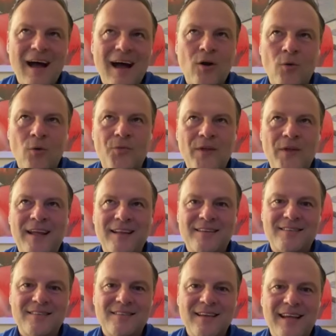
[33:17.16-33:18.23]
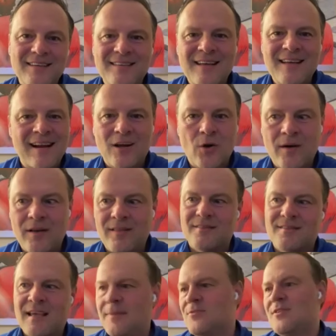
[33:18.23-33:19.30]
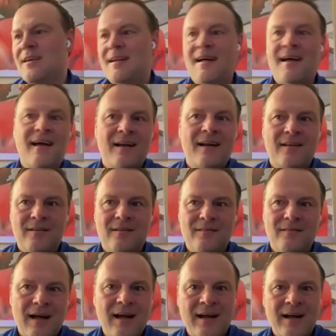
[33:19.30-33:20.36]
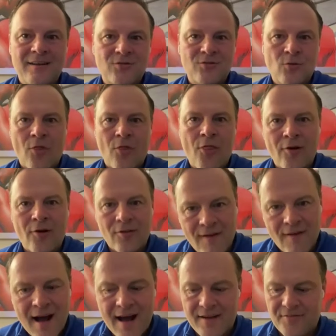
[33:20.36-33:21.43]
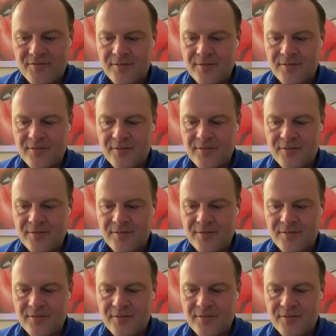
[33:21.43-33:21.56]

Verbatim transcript: I don't think it's he's got to go into this game saying I gotta I gotta score 35.